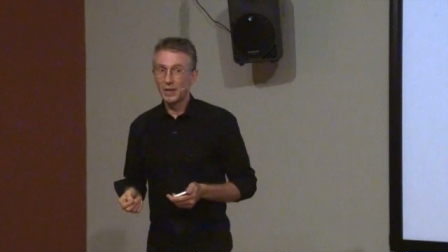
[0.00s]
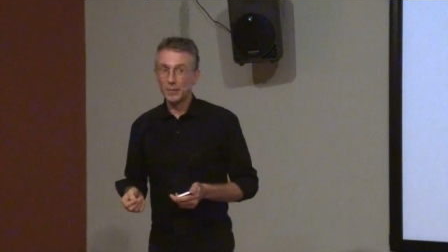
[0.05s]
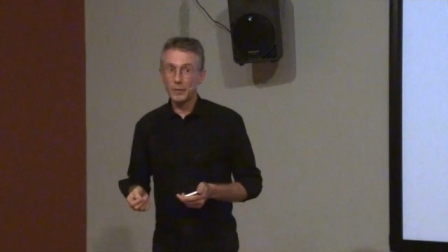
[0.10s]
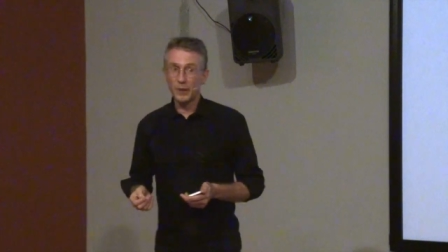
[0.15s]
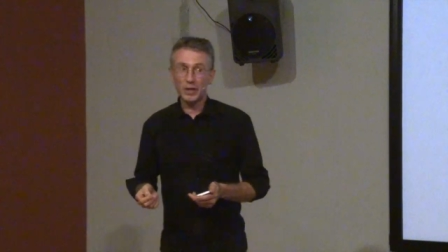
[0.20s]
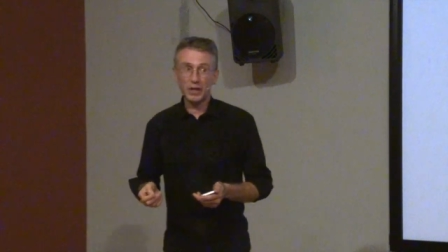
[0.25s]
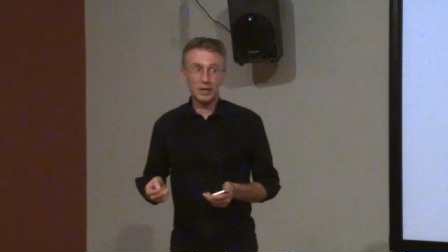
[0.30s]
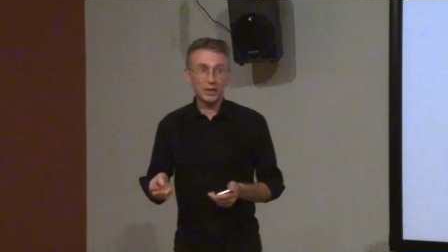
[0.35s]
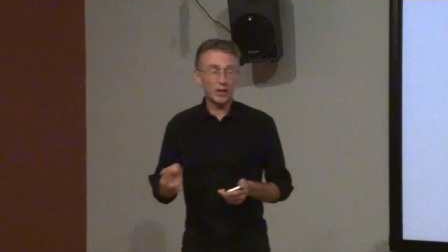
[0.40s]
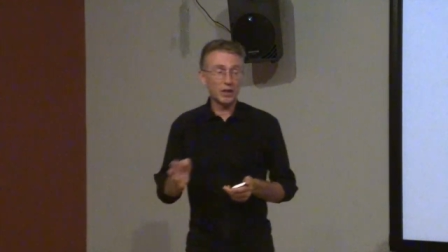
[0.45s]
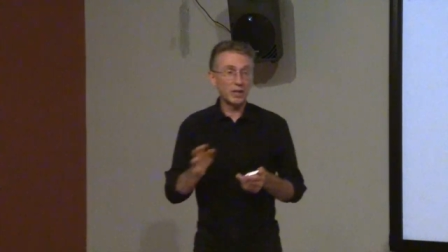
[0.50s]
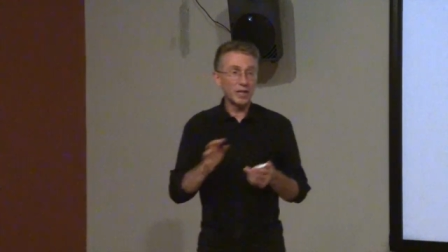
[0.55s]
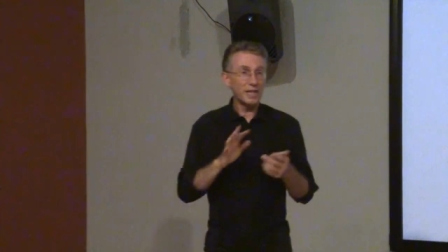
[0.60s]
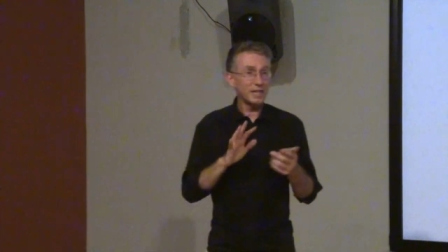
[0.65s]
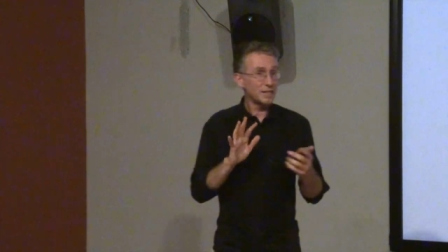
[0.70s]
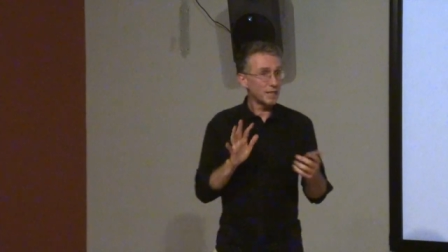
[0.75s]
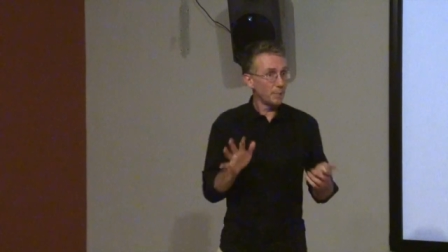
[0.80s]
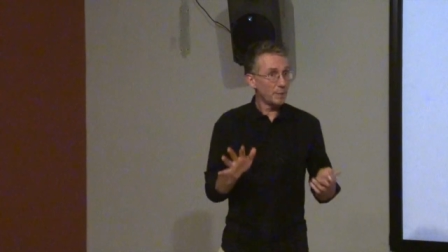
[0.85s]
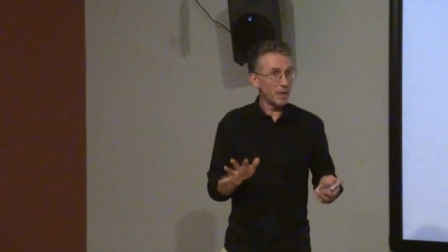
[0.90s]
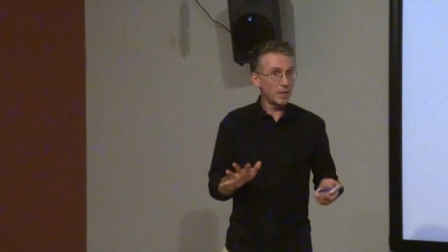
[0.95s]
But
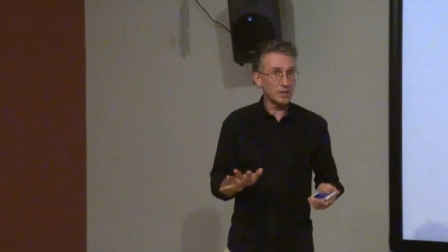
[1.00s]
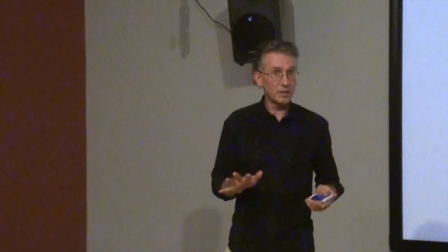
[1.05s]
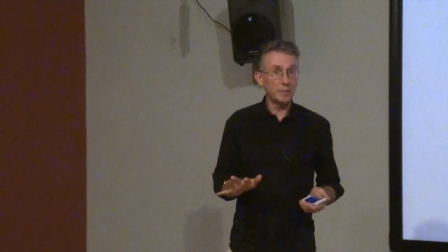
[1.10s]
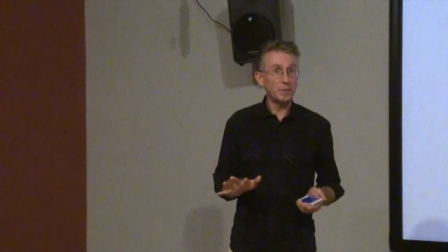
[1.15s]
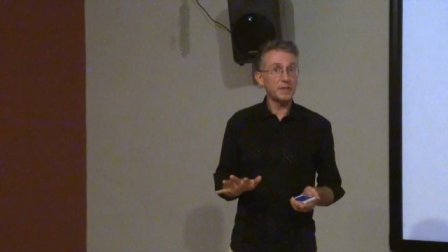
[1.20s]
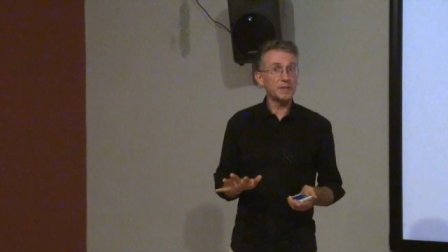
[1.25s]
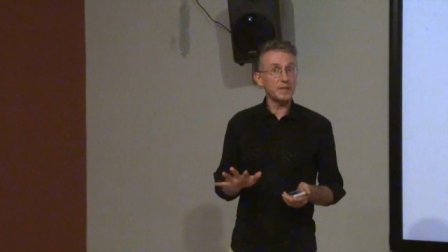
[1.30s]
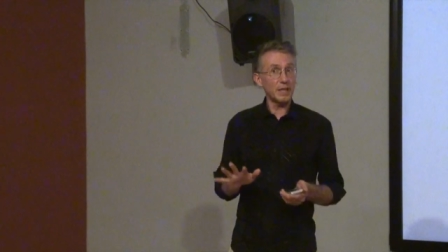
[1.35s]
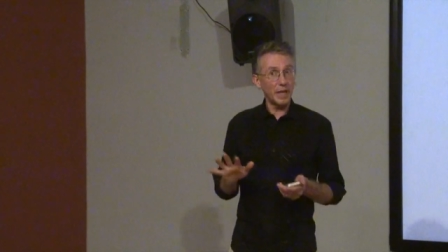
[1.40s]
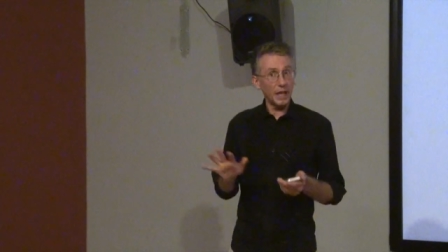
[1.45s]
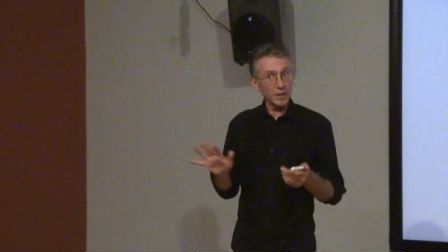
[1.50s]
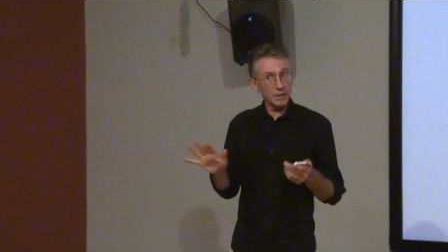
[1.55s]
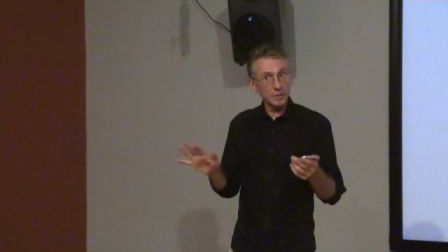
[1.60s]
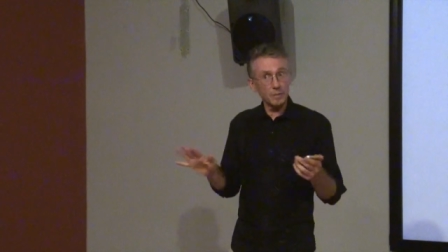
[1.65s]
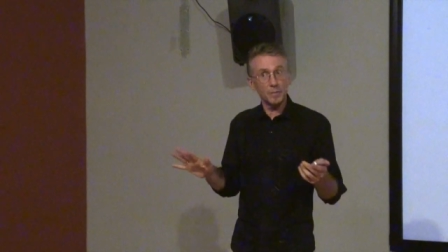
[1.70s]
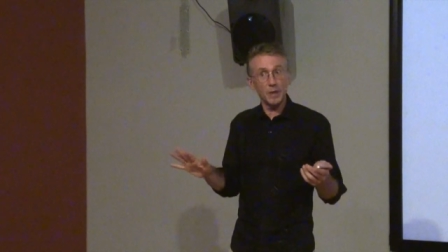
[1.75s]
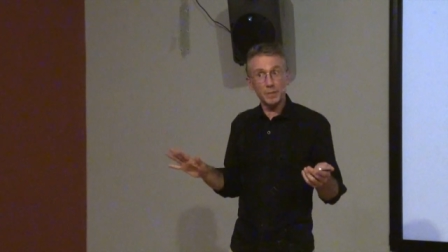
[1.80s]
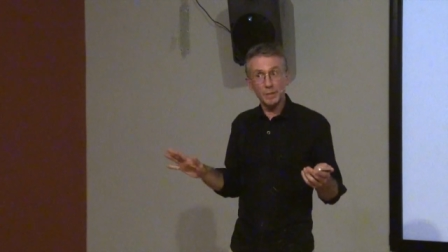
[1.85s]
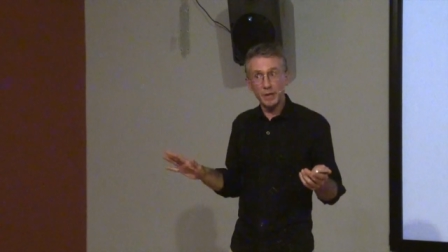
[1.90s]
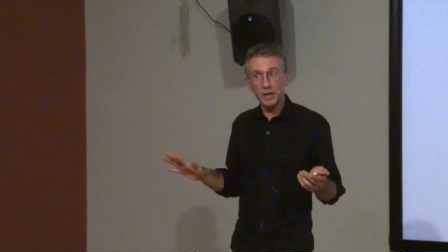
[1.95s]
unless I made some mistakes,
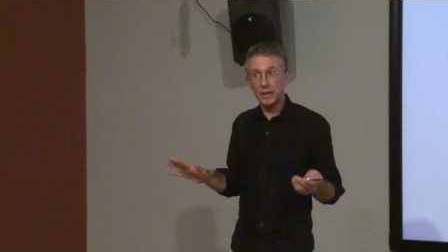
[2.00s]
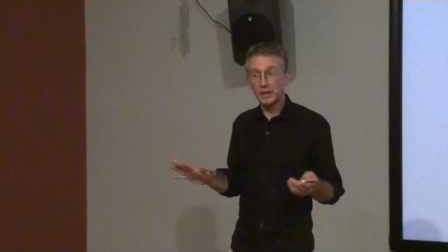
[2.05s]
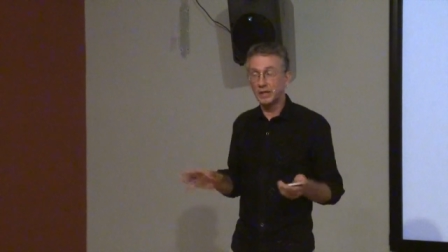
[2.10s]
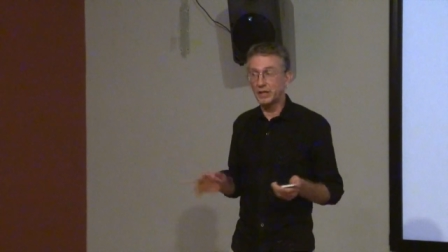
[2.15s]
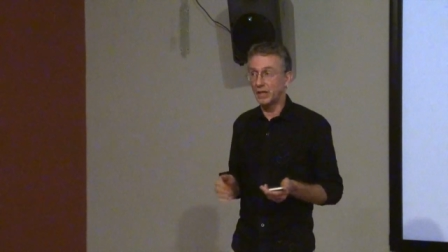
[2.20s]
and maybe I